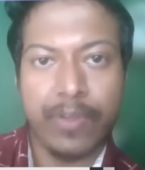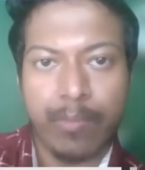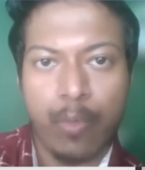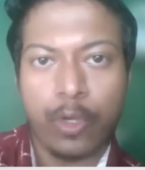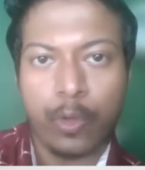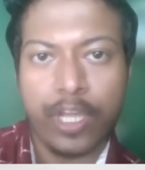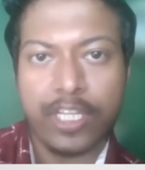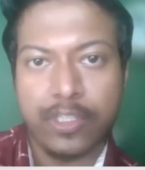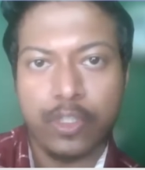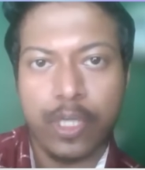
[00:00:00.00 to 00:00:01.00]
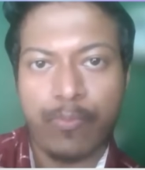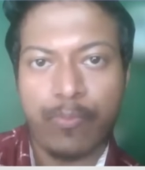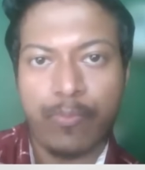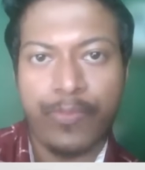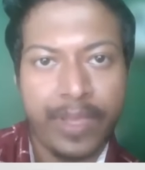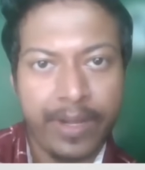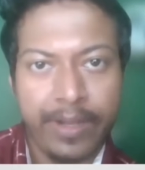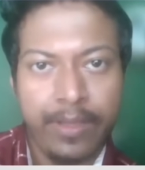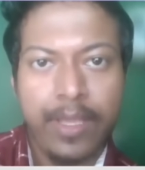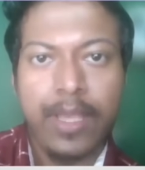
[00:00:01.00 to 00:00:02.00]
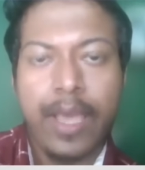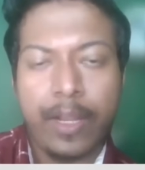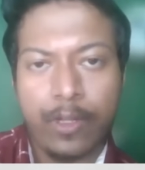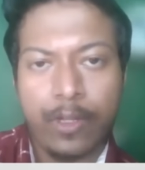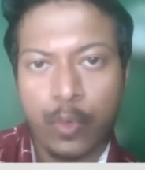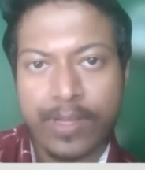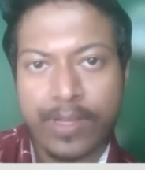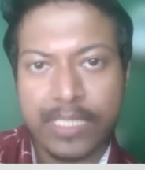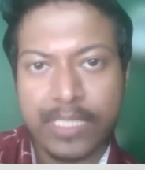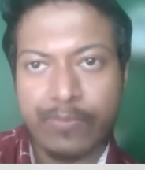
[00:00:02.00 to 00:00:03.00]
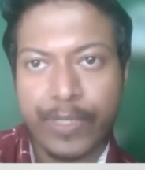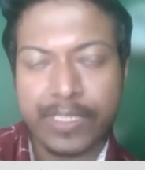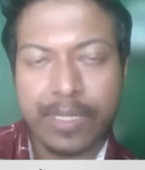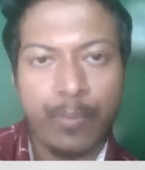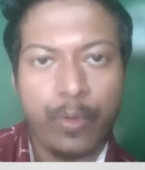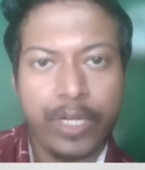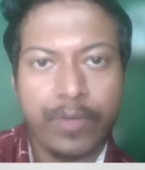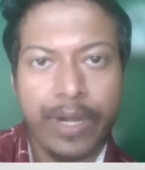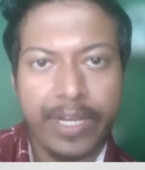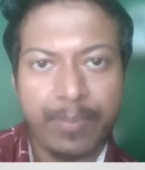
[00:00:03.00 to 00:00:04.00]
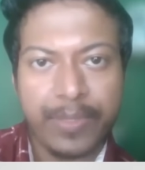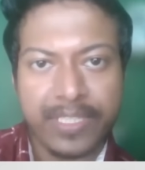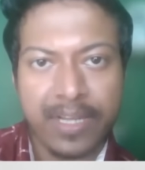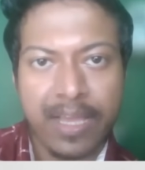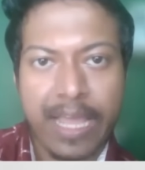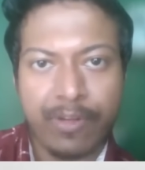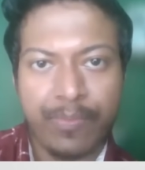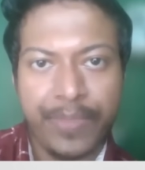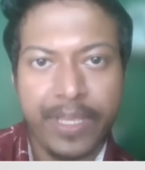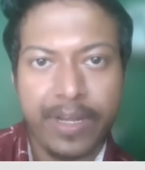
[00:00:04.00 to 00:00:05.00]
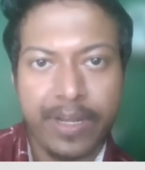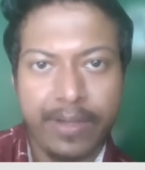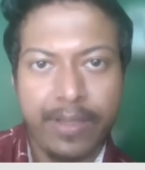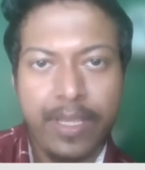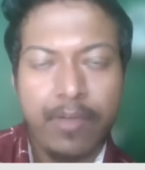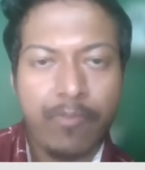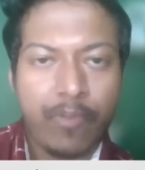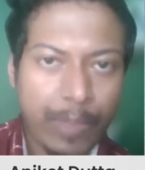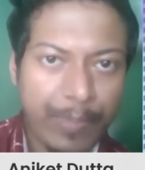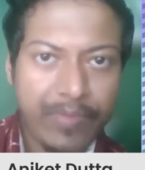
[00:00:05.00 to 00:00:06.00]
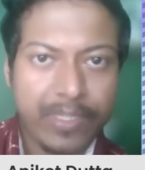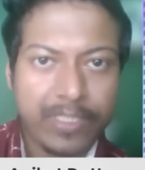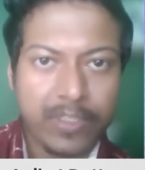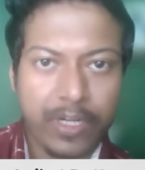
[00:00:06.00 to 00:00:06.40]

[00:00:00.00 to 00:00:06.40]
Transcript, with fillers: a remote location job from there and, and also I received fixed component of 100% hike from there and from my previous